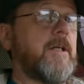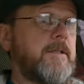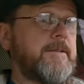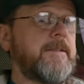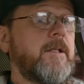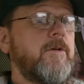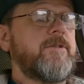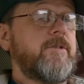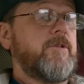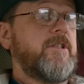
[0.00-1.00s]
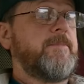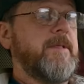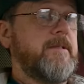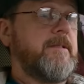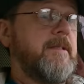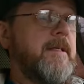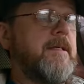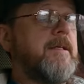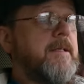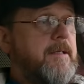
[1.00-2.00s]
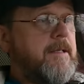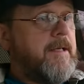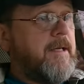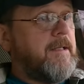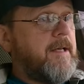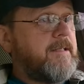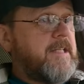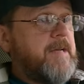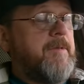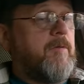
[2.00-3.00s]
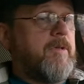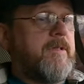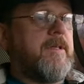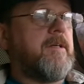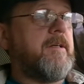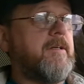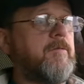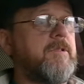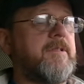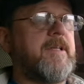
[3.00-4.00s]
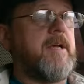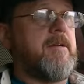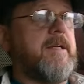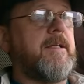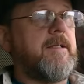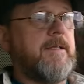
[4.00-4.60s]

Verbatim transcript: Plus it's close to Christmas. And last time I went there, it was scary.